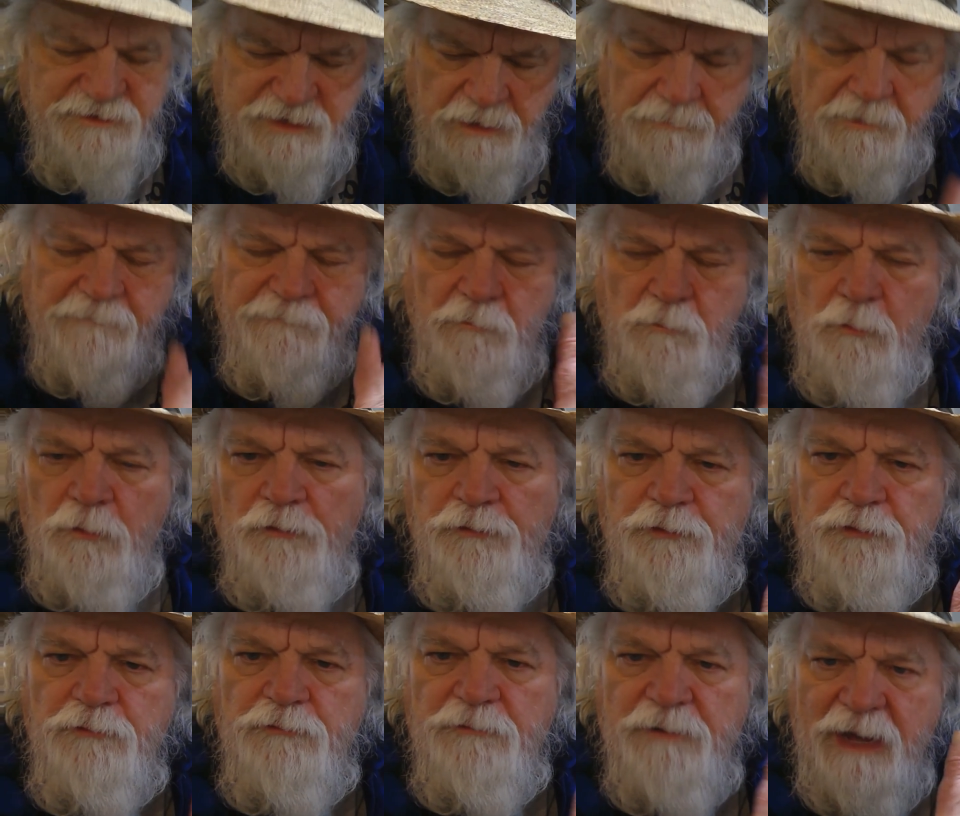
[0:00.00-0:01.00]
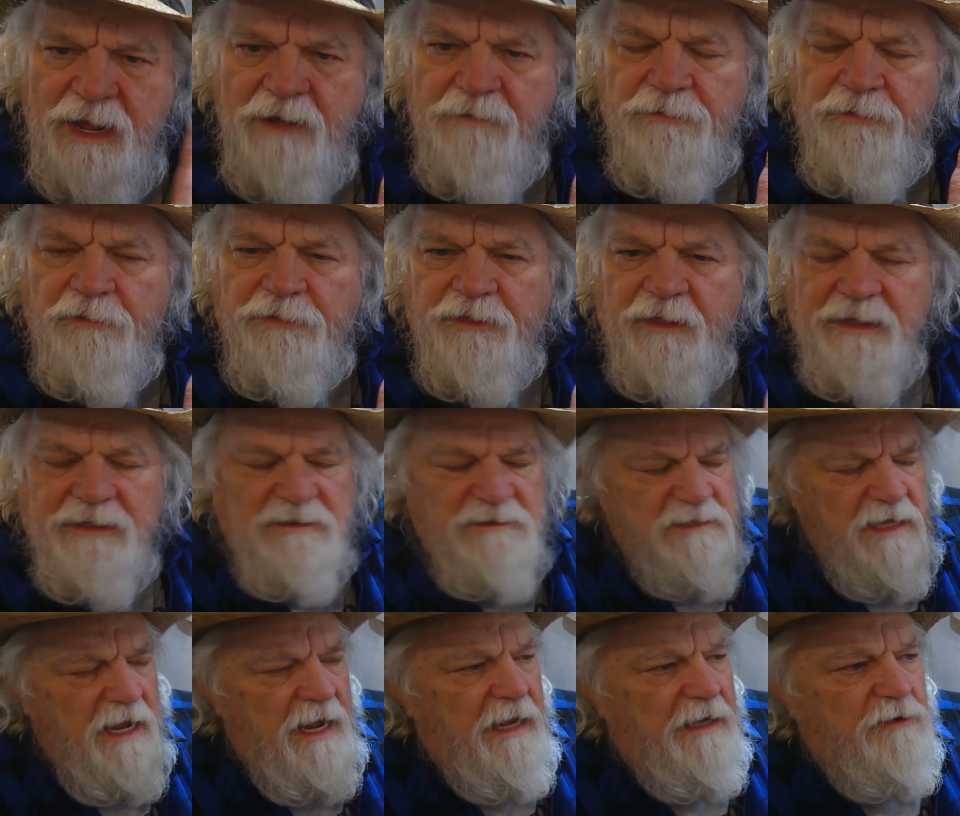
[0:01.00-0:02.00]
some of them will do other things,
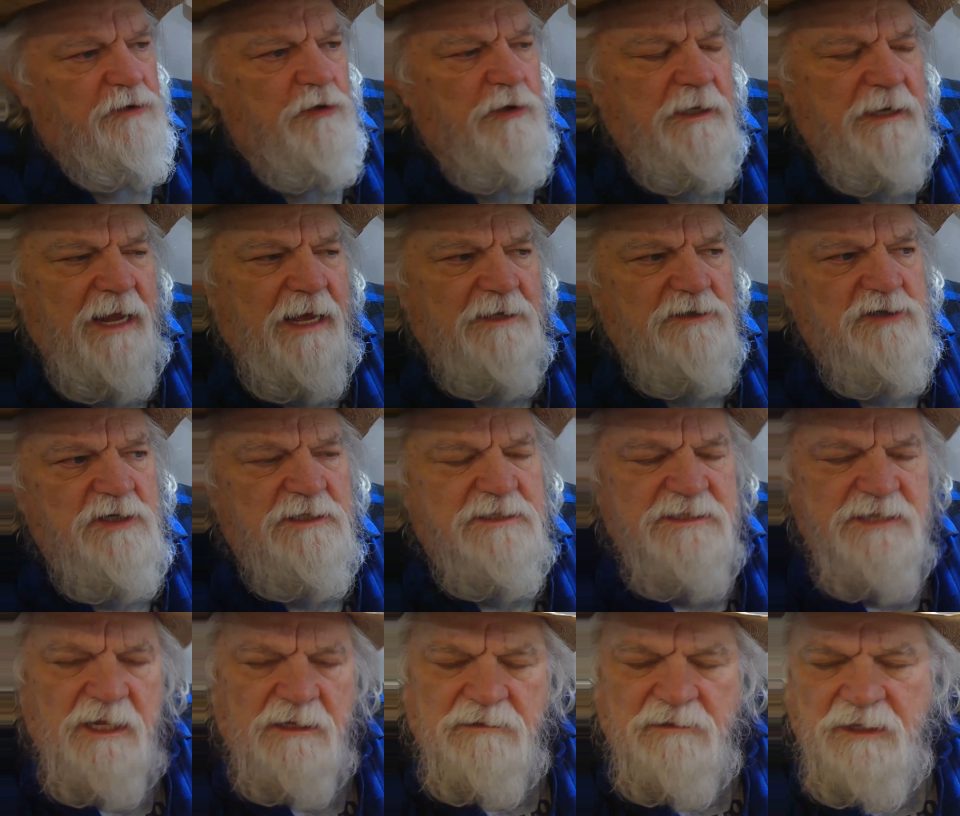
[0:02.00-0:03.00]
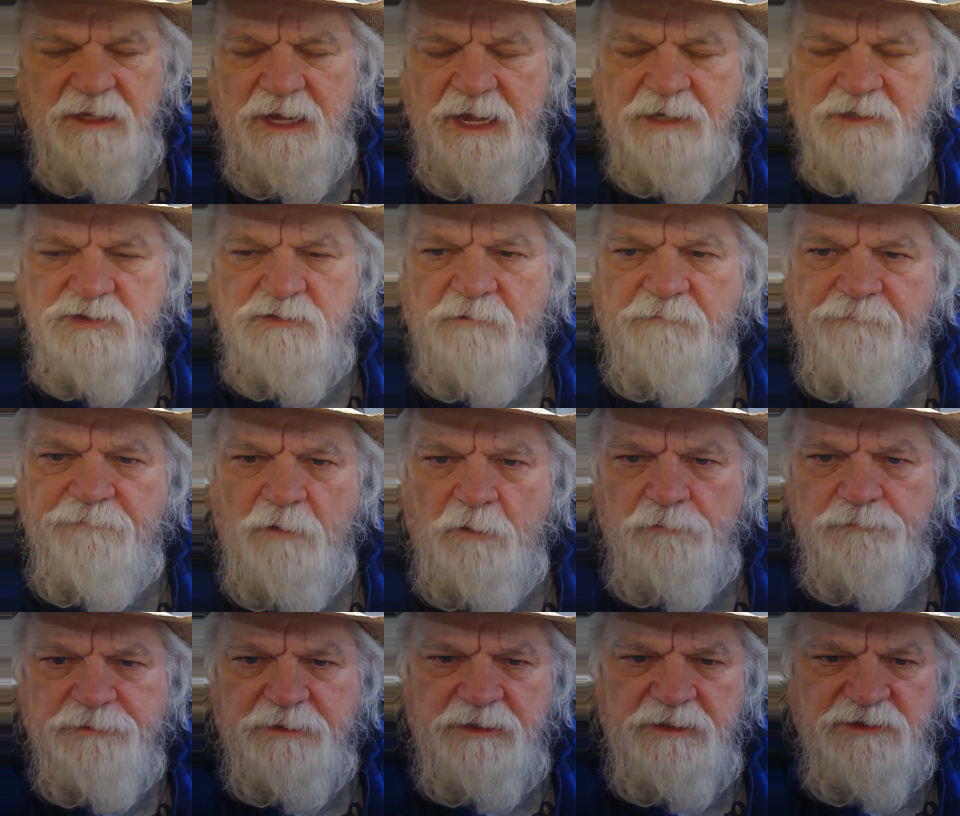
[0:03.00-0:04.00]
and you could actually set the actual
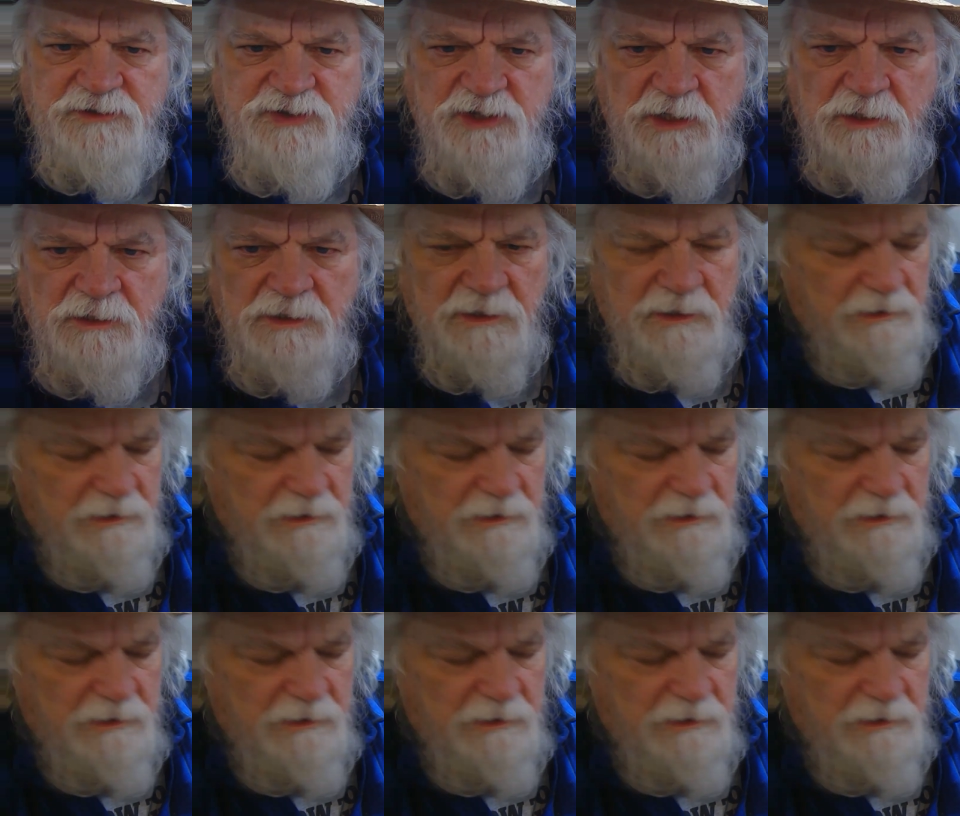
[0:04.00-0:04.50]
voltage